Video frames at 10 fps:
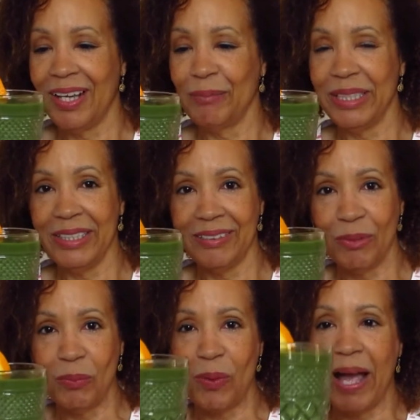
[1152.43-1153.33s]
I mean,
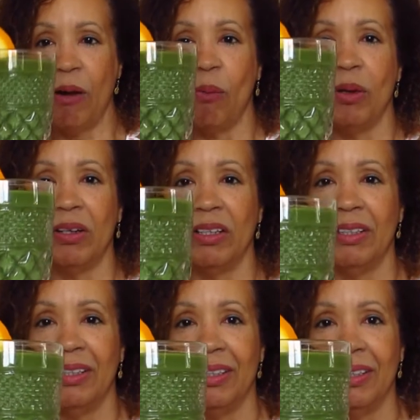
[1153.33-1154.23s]
wow.
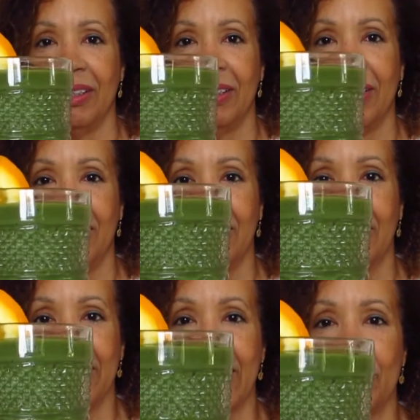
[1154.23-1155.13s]

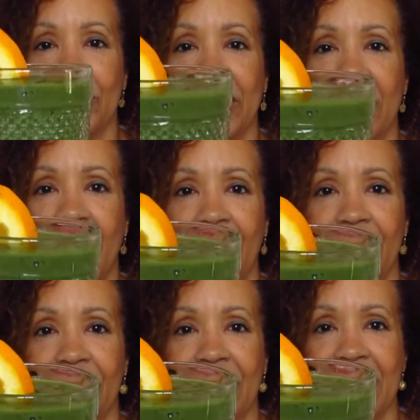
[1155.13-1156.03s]
Look at that green color.
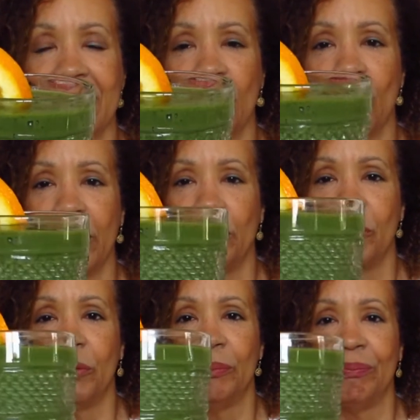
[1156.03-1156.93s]
That's incredible.